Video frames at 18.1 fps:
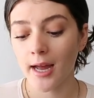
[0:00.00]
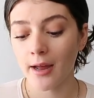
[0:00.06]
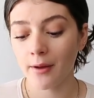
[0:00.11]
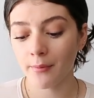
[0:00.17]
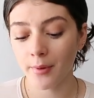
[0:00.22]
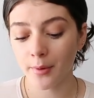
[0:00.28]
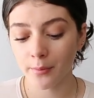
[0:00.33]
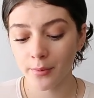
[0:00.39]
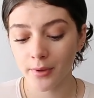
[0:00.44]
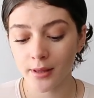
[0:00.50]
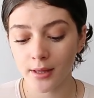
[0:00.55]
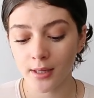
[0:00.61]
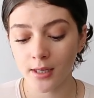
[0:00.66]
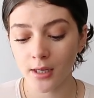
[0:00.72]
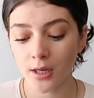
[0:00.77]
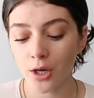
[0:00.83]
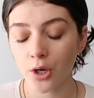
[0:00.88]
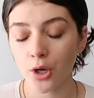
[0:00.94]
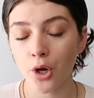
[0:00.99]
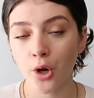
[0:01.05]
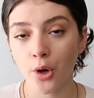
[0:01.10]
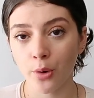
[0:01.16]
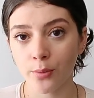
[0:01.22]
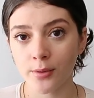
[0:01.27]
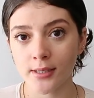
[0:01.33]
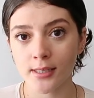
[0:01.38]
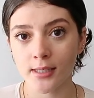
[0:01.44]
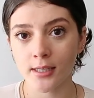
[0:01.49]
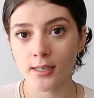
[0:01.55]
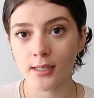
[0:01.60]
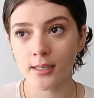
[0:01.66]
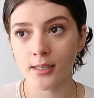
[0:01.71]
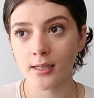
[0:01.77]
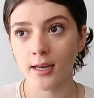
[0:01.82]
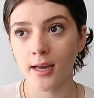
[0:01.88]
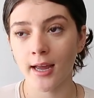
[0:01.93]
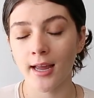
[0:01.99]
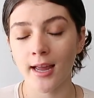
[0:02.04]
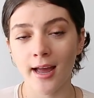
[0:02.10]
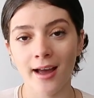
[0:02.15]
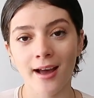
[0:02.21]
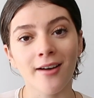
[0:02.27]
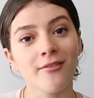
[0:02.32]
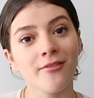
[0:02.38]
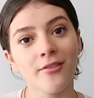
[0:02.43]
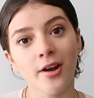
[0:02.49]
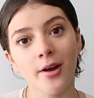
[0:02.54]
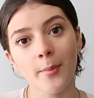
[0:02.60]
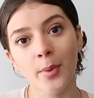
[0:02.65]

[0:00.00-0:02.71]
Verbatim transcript: I went with the Cozy AF